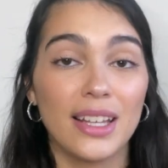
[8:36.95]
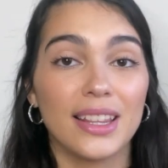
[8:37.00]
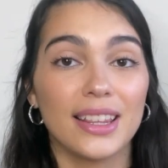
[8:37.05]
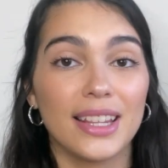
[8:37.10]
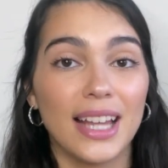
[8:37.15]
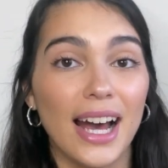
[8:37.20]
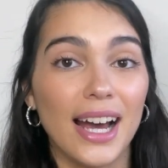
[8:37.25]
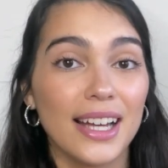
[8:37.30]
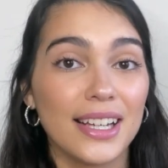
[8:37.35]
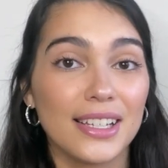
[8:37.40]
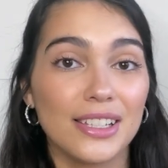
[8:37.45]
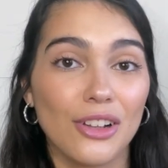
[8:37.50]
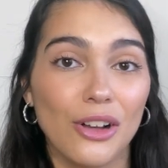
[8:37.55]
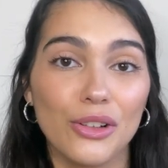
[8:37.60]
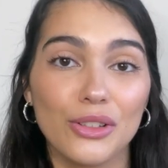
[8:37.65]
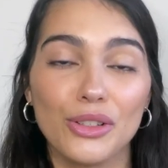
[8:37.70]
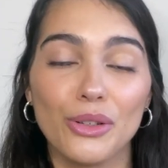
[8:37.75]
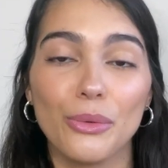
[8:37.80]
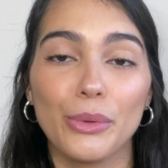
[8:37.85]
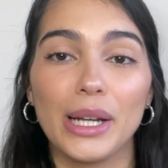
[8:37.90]
that is
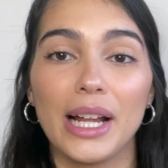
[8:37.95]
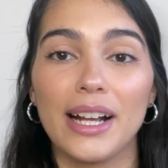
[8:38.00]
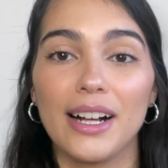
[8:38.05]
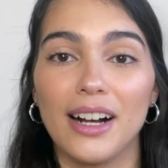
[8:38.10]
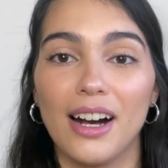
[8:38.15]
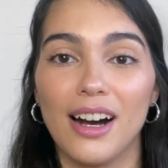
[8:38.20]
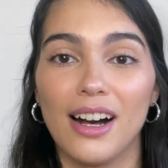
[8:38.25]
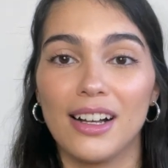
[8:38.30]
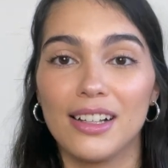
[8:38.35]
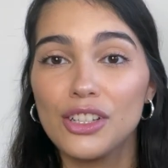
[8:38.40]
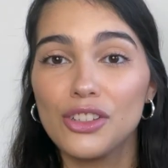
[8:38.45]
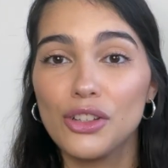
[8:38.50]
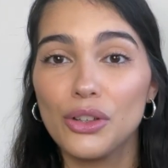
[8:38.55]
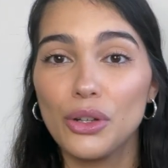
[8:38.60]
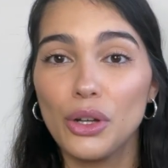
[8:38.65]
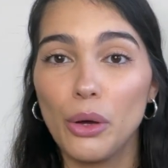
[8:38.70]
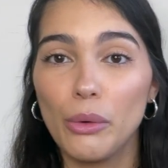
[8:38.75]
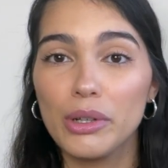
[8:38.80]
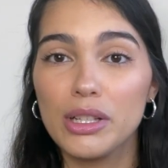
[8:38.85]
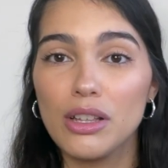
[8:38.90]
also what I got. So, you
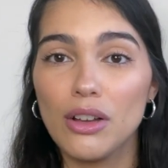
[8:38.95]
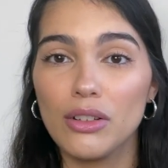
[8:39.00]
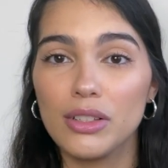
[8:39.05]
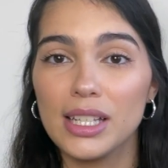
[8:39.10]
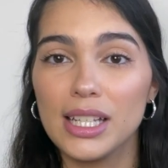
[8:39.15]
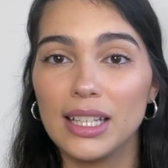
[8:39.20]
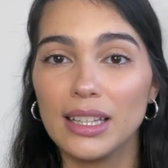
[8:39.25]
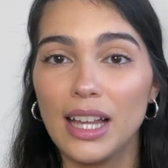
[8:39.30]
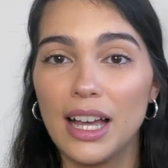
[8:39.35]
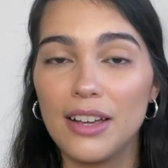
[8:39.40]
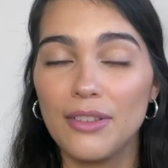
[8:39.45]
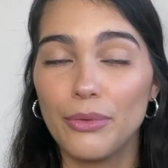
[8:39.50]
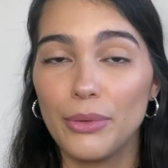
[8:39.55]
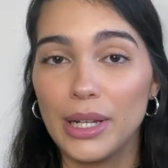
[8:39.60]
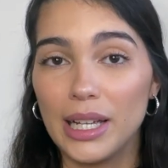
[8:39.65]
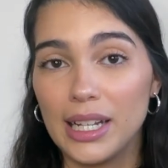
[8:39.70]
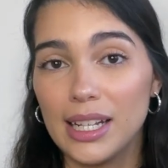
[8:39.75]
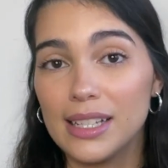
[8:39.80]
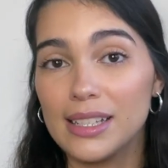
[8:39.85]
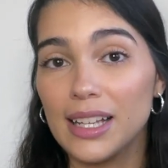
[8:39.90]
know, adulting life, we
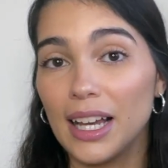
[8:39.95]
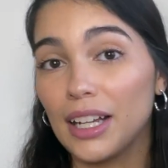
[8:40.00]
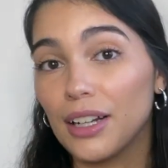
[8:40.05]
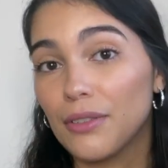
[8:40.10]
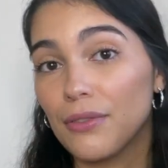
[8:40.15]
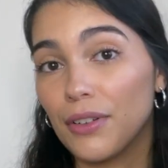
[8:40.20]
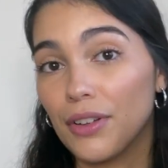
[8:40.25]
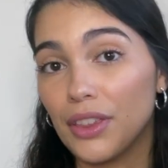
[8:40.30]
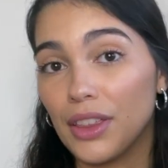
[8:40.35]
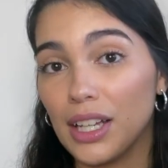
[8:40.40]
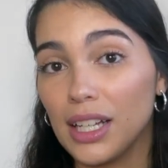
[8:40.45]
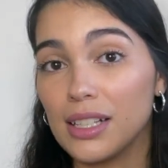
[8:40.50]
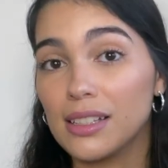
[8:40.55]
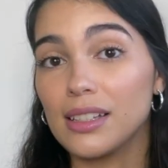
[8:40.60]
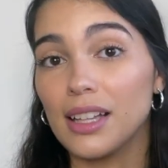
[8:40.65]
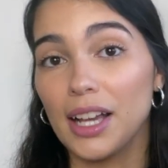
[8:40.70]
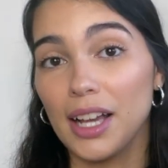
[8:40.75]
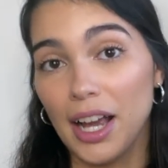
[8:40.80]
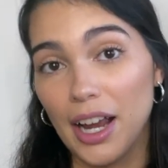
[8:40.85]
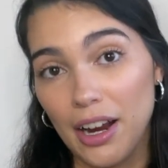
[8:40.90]
get excited for things
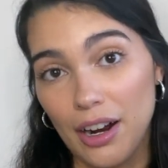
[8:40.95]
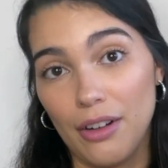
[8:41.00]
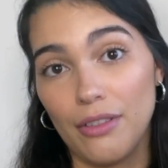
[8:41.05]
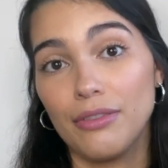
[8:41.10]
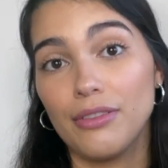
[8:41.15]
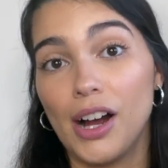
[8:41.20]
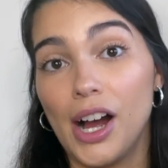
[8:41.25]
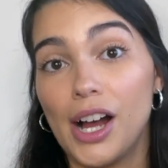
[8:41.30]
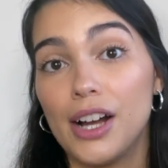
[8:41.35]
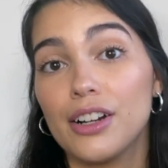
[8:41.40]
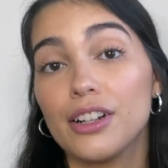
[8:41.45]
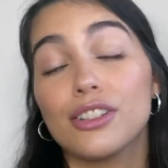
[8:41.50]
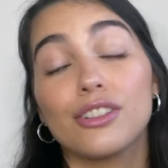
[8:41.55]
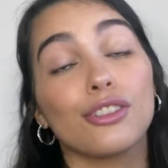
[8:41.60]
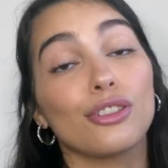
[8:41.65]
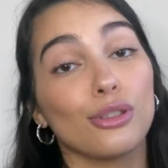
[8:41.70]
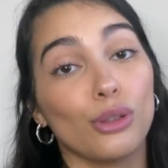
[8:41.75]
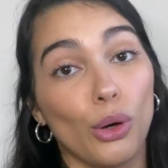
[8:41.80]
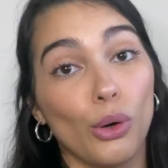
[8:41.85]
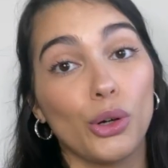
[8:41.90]
like air fryers,
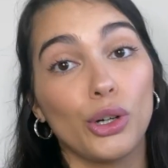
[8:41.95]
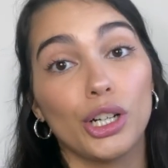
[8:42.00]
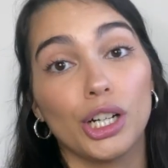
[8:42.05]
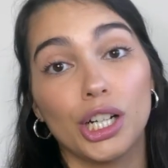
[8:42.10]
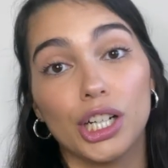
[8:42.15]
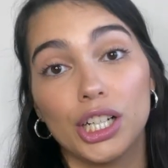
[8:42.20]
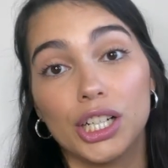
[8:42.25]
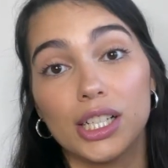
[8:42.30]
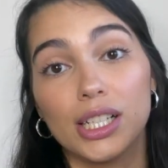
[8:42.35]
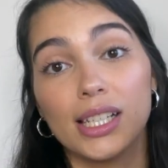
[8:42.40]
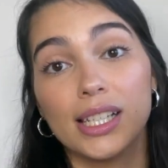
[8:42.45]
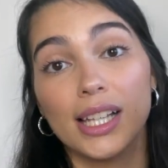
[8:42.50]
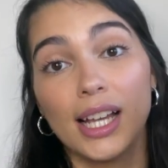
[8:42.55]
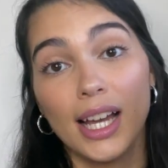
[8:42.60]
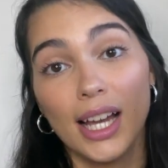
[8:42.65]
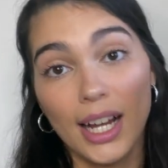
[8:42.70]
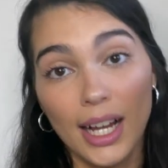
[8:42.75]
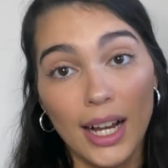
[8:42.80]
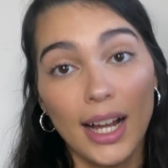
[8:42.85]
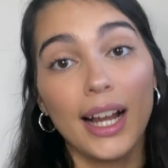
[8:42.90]
slow cookers,
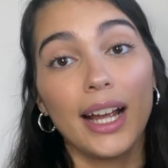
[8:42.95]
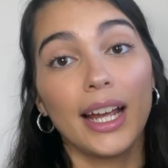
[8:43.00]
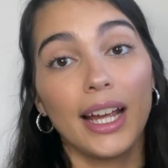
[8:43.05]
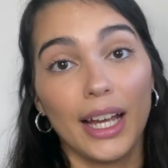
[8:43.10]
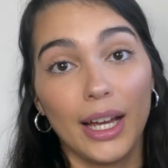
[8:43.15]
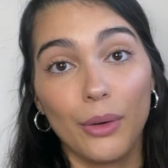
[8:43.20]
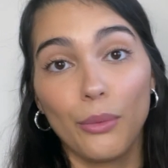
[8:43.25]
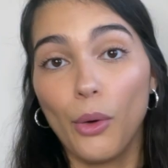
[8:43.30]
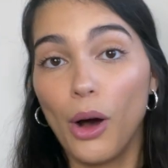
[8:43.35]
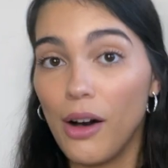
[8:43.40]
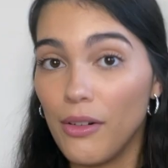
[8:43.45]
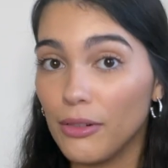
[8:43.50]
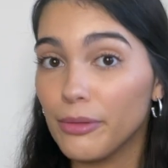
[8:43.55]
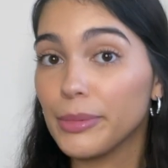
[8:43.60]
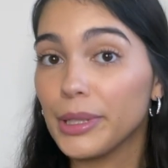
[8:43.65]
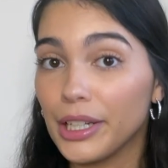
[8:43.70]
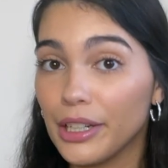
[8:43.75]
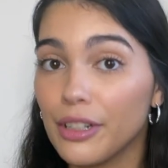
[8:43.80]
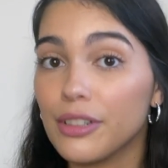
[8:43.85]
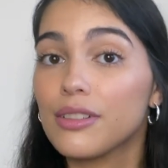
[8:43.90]
and waffle
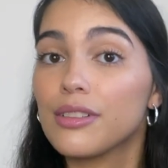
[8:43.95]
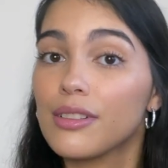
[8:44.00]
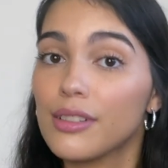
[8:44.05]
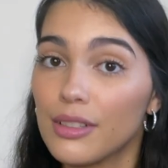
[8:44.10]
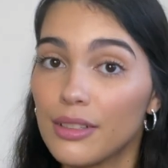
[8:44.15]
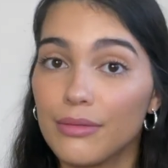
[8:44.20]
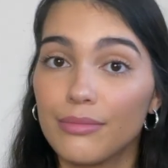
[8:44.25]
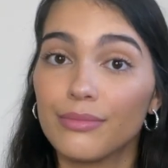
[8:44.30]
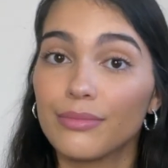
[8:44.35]
makers.